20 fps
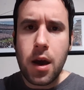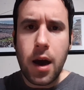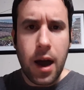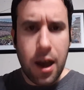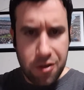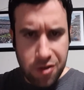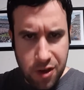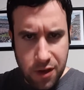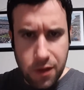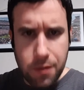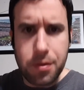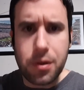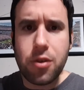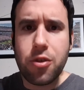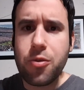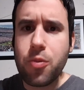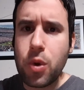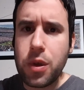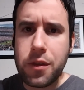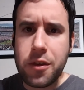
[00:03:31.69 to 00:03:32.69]
I say the
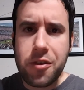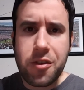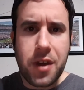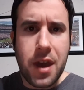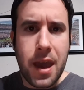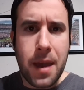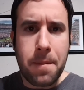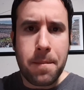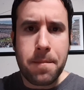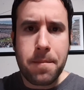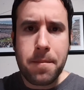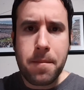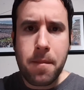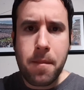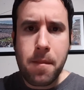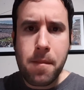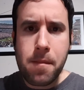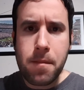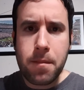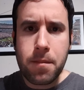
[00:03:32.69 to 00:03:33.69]
Bills win this game.
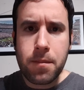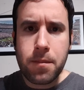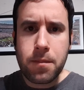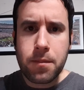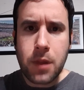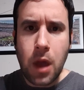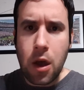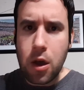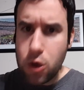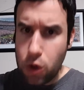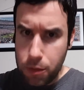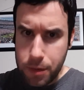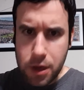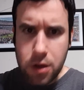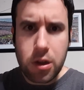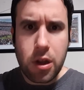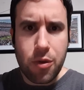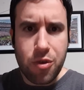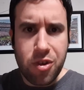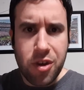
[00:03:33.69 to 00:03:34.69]
It'll be a
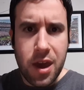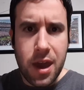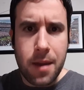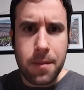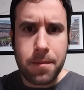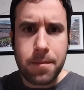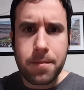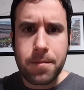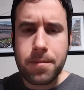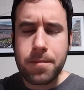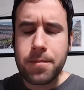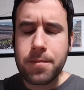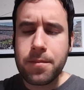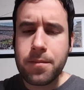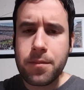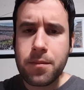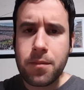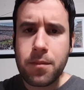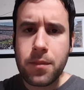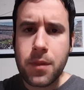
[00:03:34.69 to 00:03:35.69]
close game.
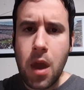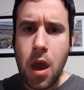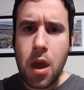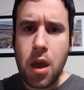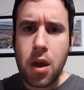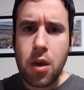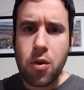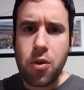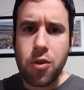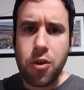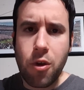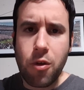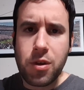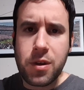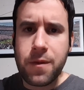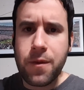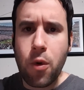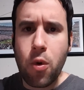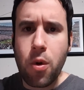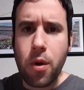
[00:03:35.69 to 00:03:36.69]

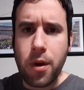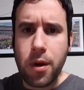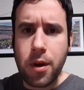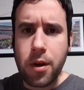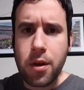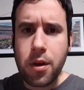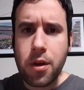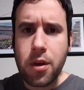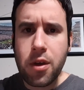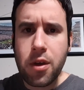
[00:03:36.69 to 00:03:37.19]
34-31.